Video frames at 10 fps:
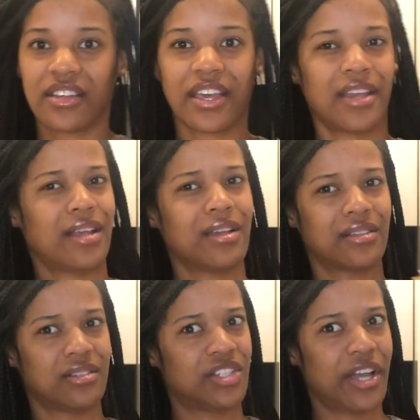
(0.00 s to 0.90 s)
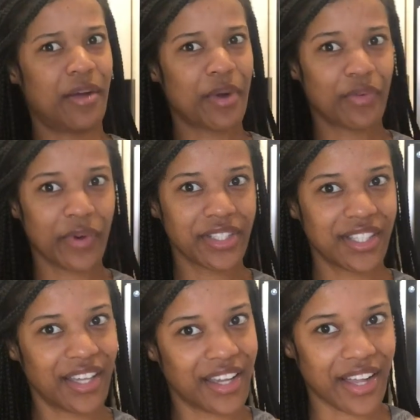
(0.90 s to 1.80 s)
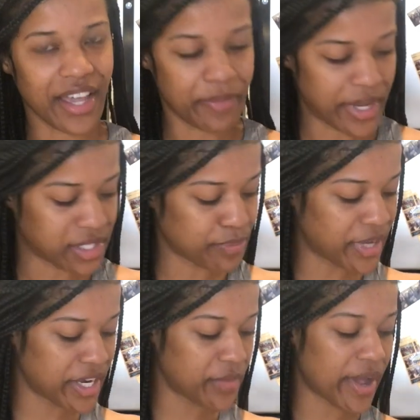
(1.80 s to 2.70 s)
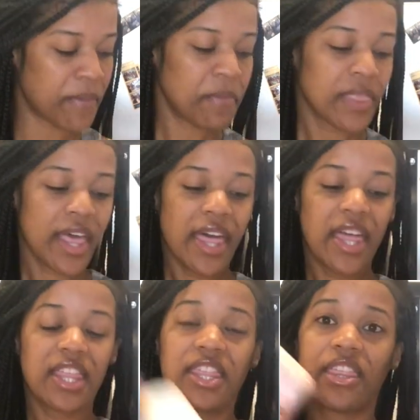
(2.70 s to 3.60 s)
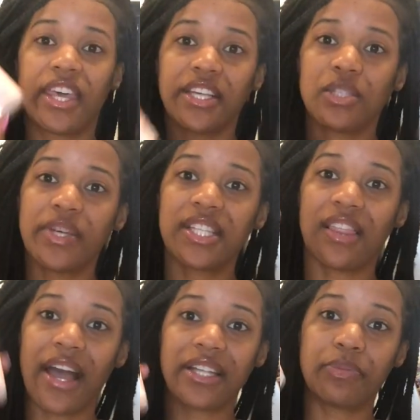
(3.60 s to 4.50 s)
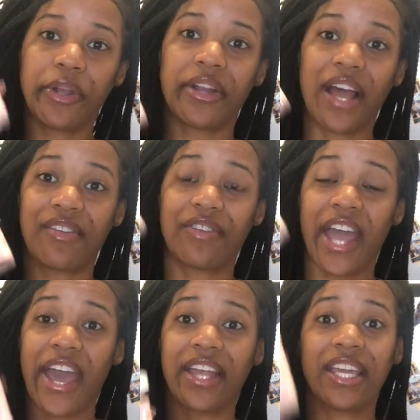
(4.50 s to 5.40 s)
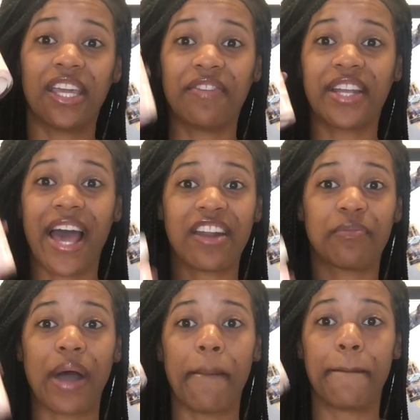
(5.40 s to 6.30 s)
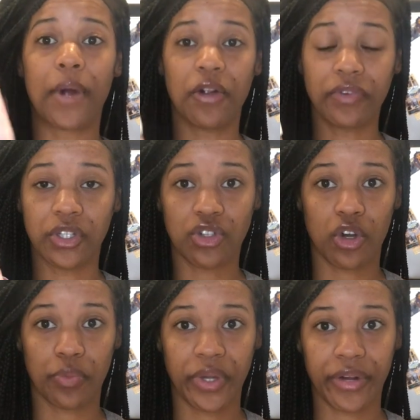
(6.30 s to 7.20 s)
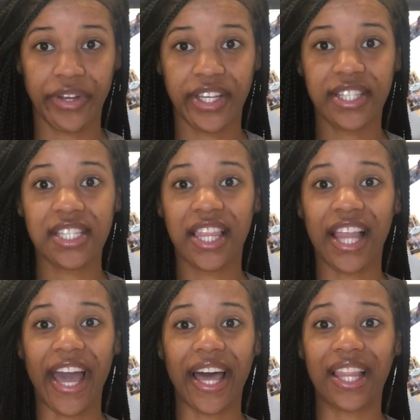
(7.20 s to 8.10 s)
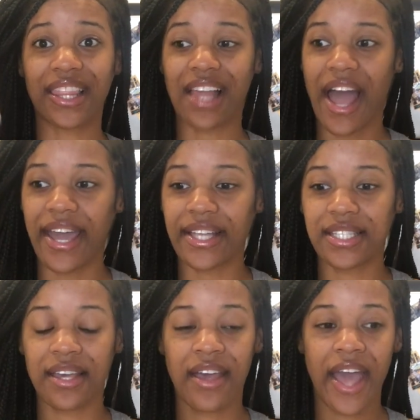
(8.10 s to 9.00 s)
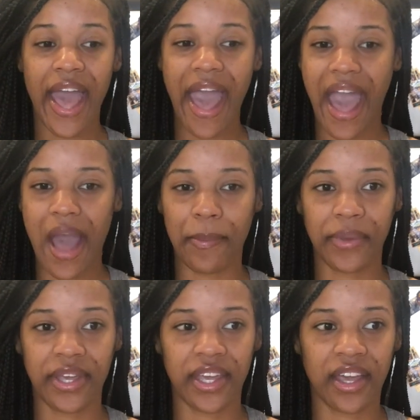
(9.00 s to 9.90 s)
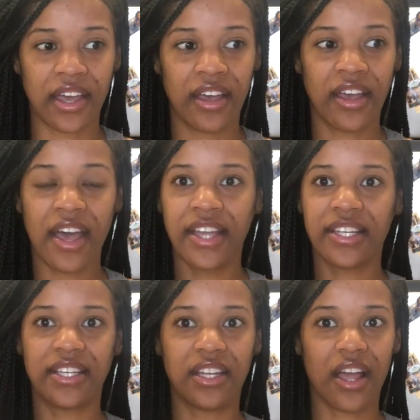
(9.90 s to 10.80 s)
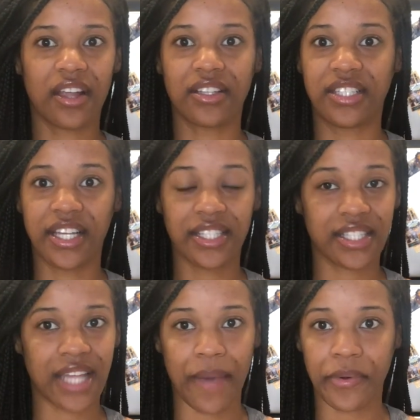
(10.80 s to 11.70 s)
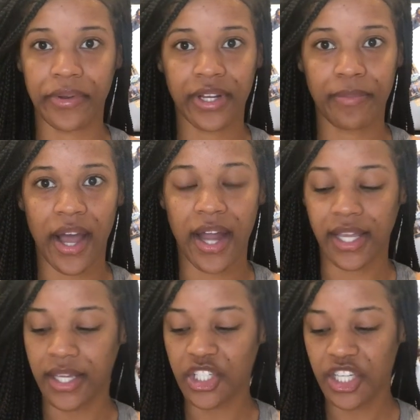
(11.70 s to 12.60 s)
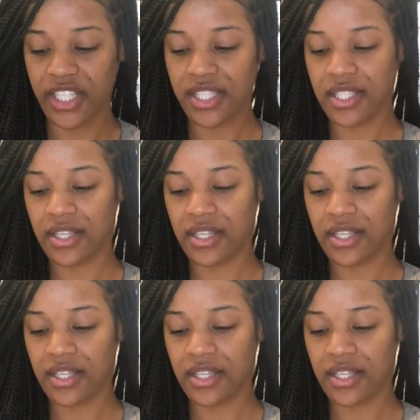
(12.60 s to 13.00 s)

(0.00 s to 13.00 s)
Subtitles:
And childbirth worse than that, I can't imagine. But anyway, this was the lightest period I've ever had, even out of my birth control periods. Like light, happy, didn't snap on anybody, just,